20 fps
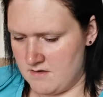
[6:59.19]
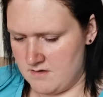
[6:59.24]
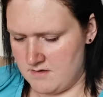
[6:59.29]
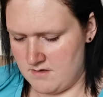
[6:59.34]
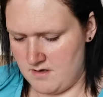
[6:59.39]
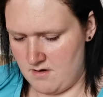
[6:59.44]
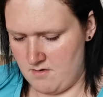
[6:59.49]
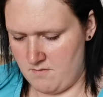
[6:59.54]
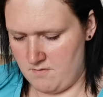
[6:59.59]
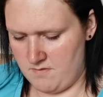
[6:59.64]

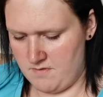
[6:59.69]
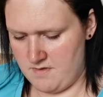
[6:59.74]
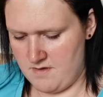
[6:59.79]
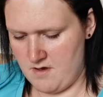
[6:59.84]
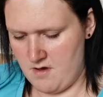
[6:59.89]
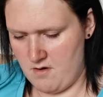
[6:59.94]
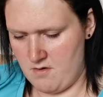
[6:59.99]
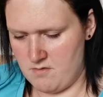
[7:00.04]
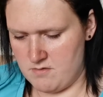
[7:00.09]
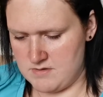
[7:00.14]
So
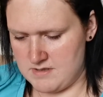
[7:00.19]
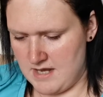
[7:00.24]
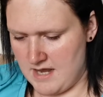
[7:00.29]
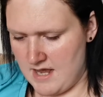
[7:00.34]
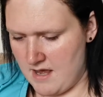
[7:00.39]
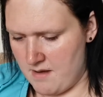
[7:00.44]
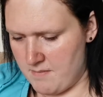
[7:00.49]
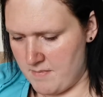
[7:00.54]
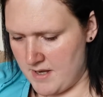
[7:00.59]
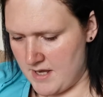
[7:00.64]
those
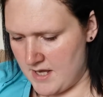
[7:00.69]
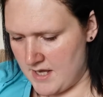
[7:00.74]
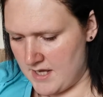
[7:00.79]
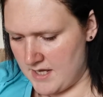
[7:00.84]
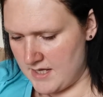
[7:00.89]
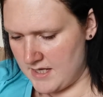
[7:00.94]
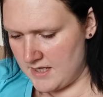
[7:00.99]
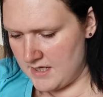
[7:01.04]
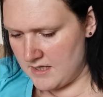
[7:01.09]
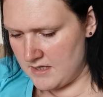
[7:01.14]
are
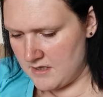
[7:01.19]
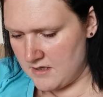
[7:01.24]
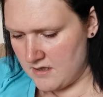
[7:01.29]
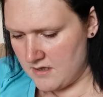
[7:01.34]
my...